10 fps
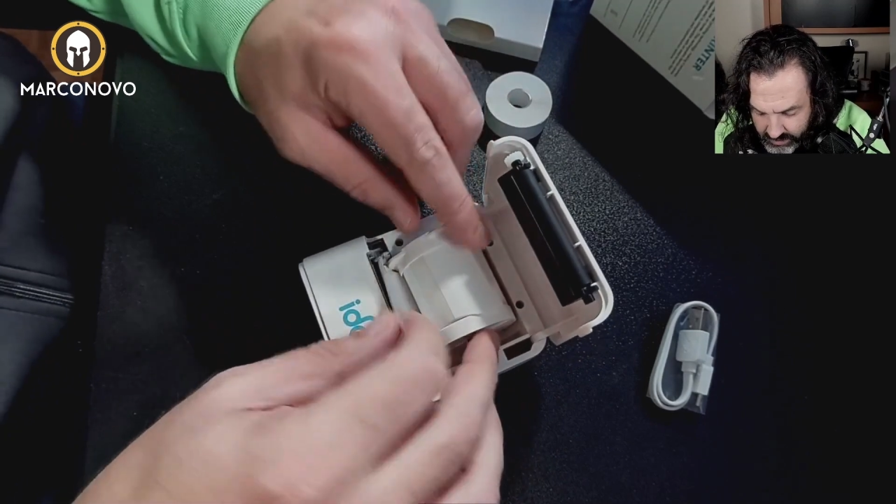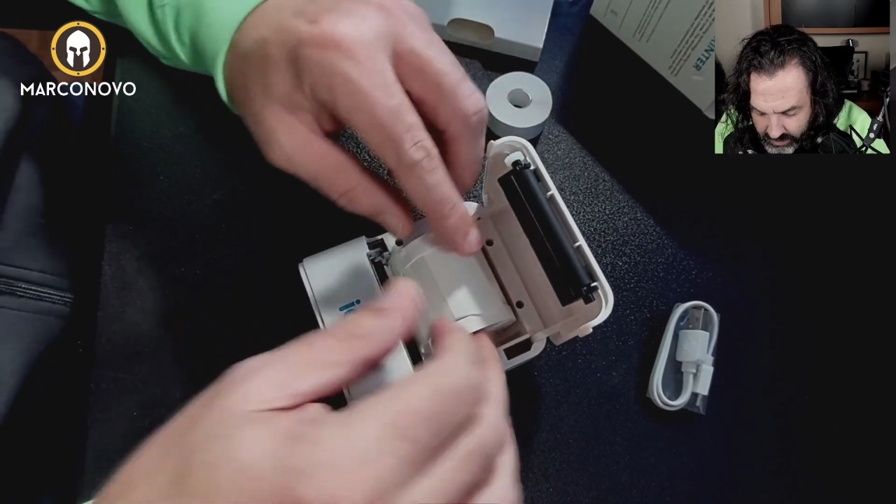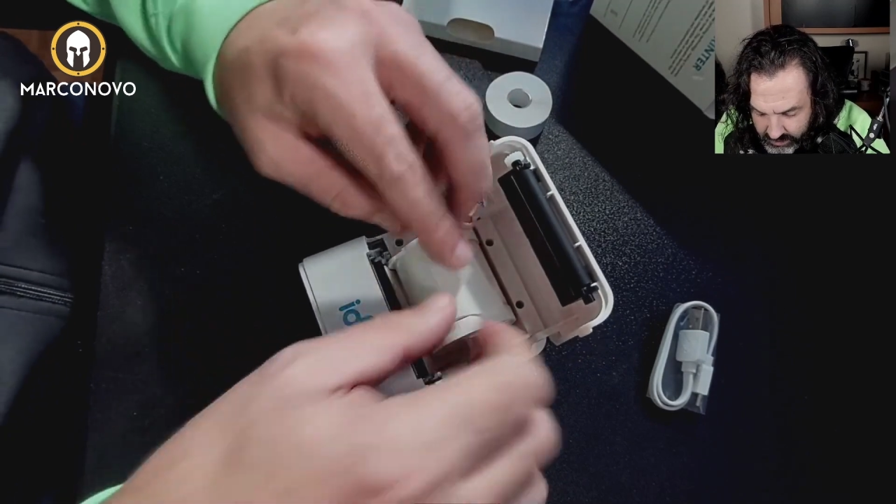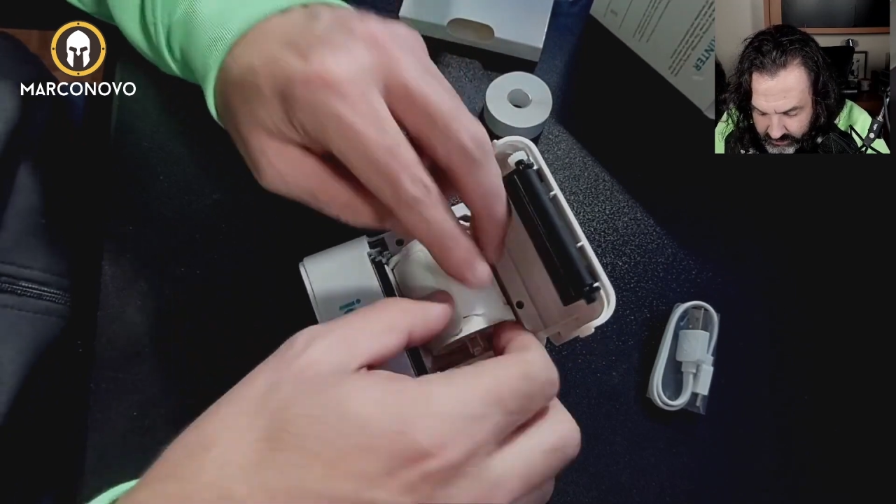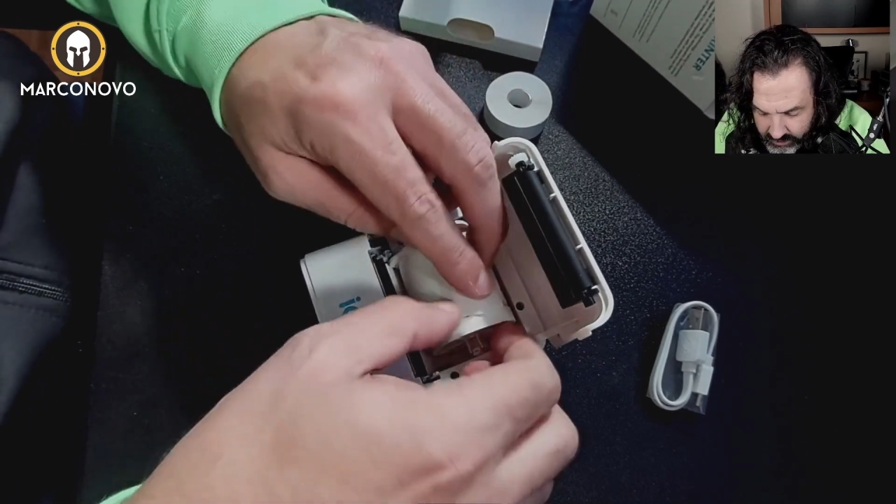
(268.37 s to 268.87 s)

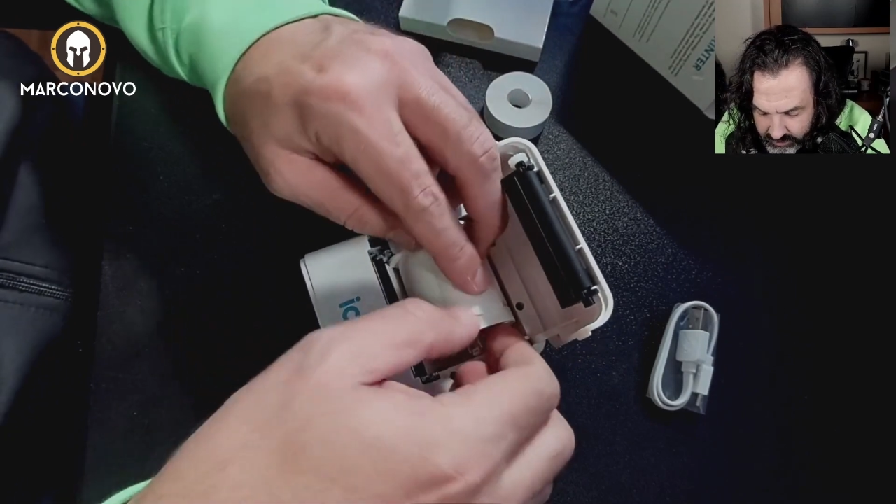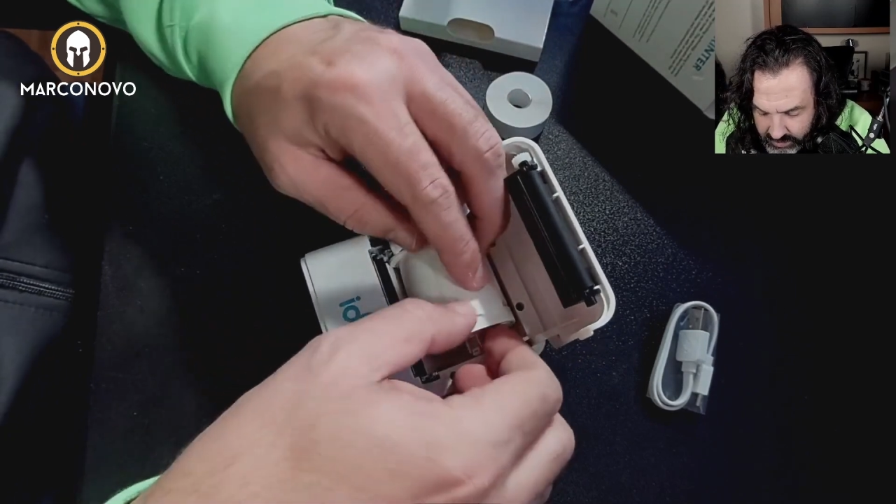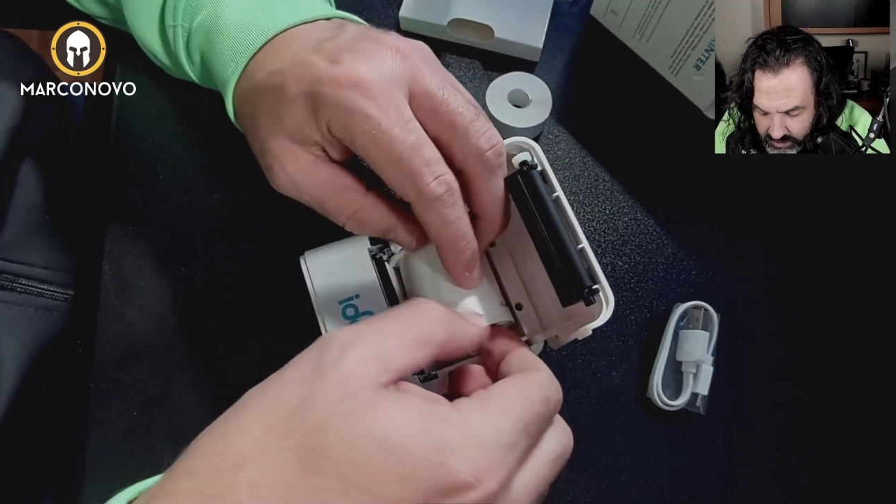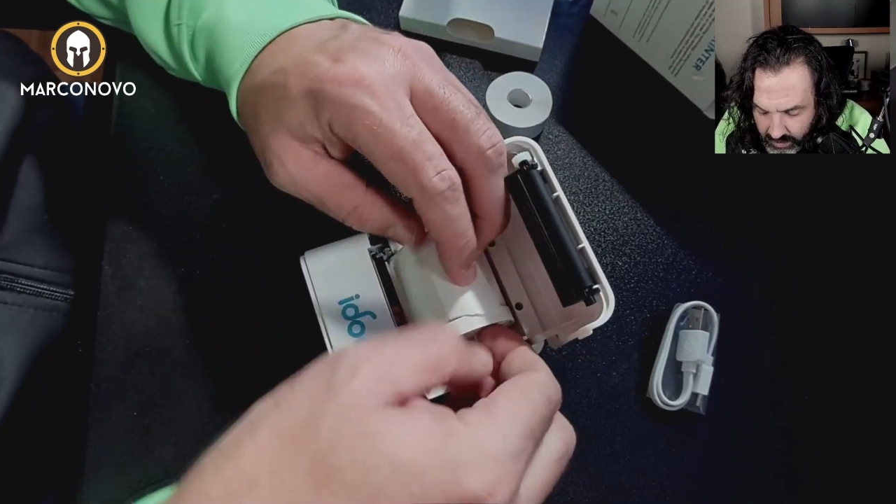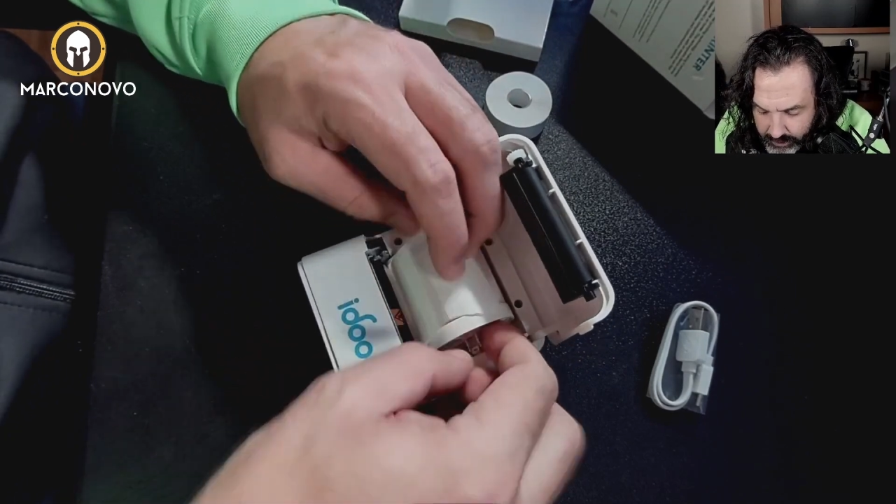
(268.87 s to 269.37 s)
not from the
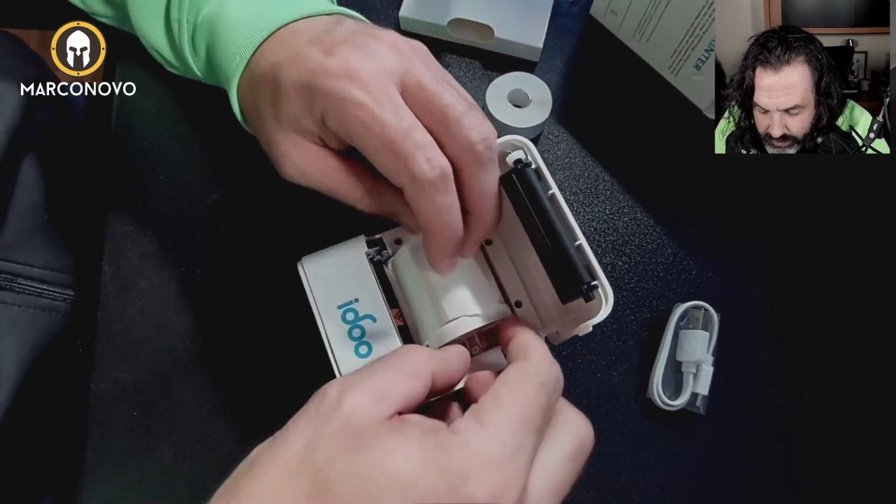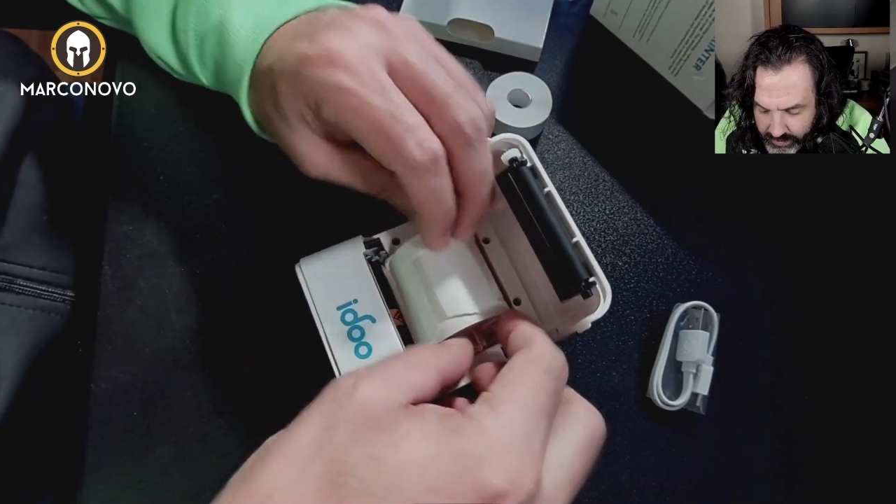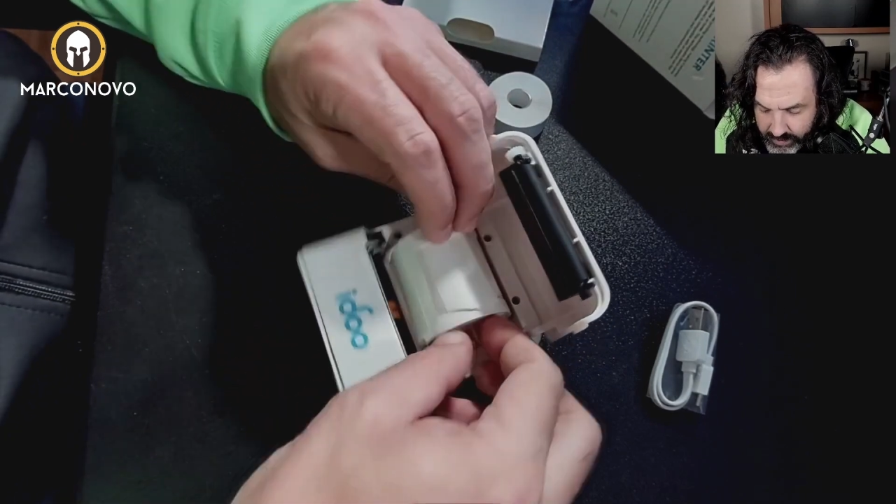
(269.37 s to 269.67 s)
top.